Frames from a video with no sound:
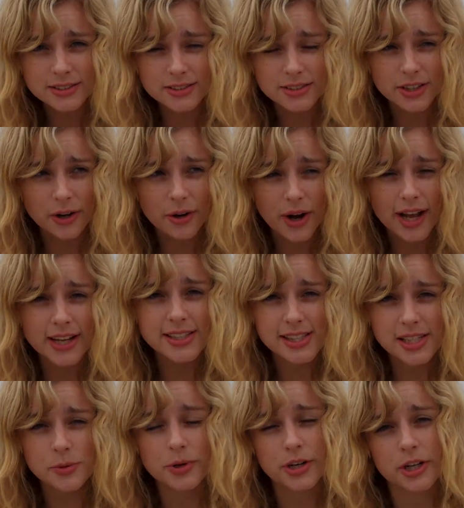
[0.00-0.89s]
So I
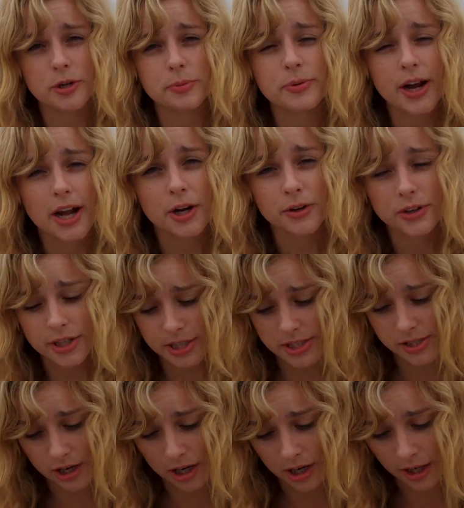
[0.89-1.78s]
see where your
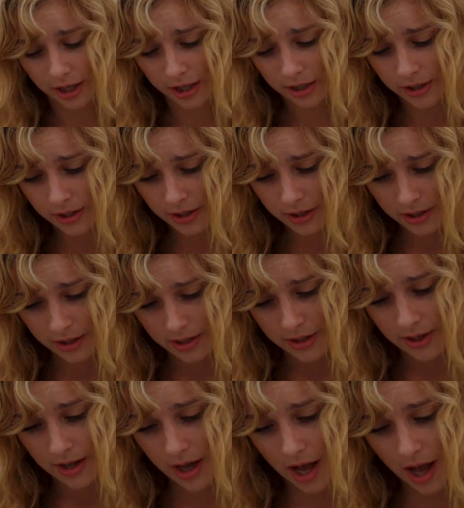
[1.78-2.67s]
priorities are.
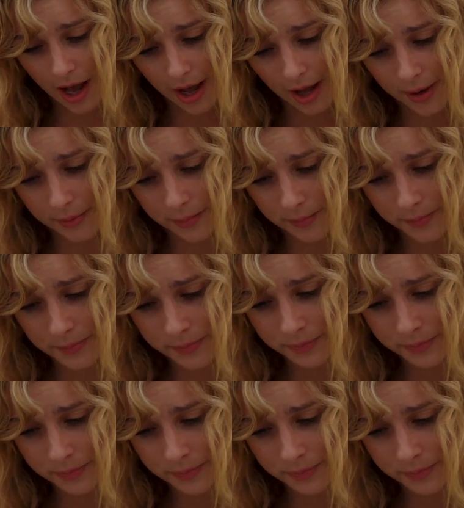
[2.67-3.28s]
Um,